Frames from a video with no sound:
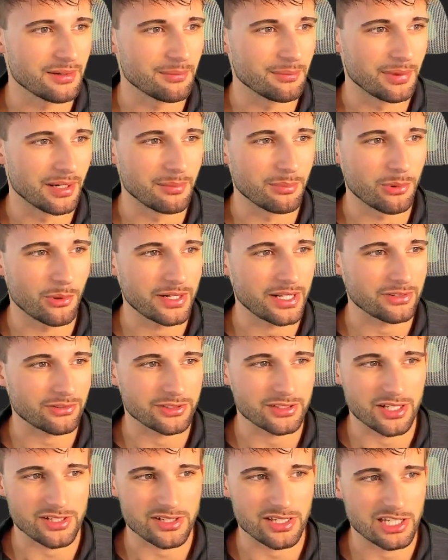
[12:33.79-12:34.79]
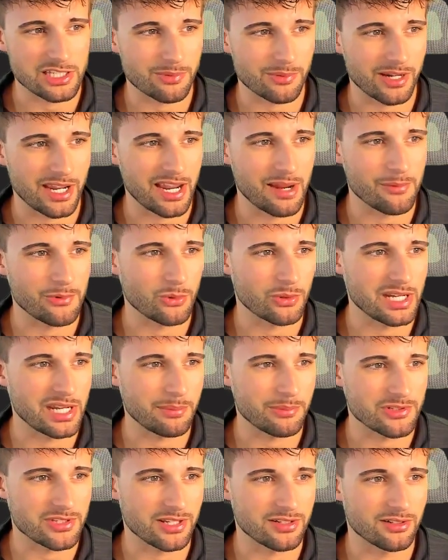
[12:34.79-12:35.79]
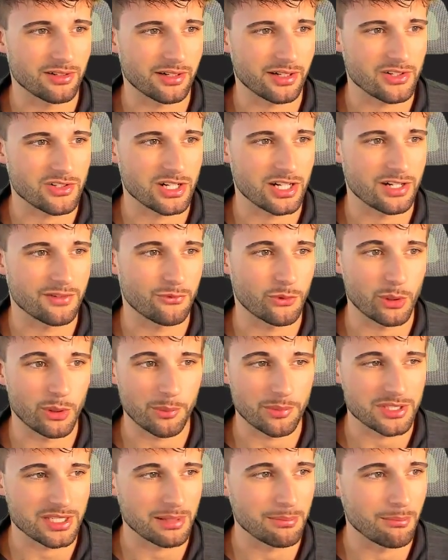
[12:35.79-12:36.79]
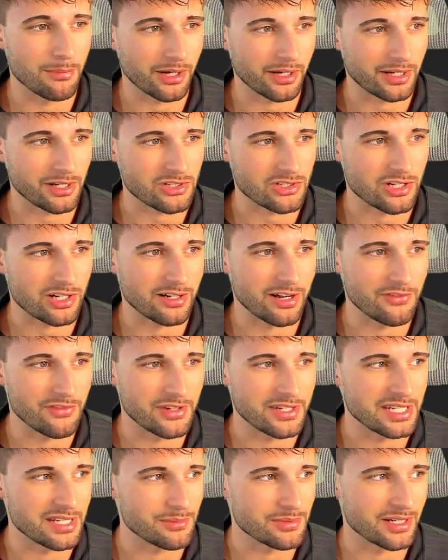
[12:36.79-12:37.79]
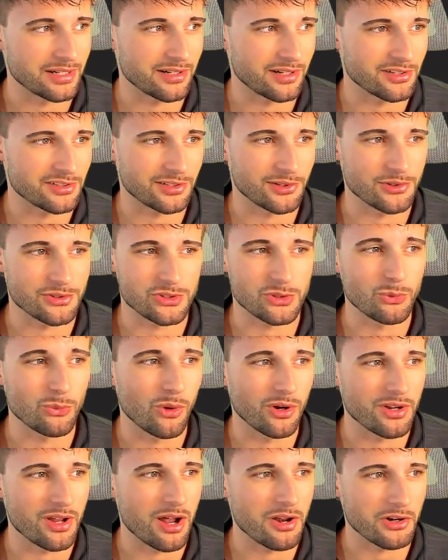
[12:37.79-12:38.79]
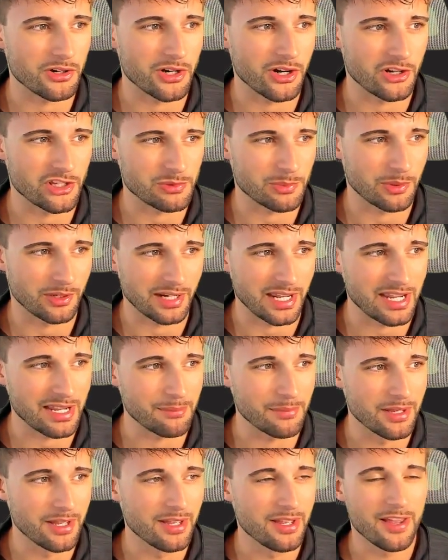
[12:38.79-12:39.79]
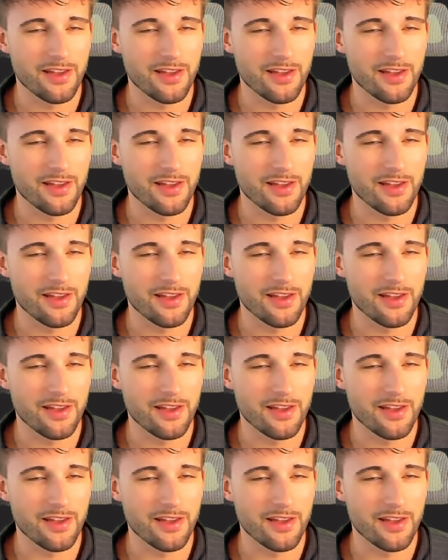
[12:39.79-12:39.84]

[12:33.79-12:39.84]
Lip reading: But 0.83 touchdowns per game, 28% target share, 41% market share of the team's air yards, close to 100 yards per game.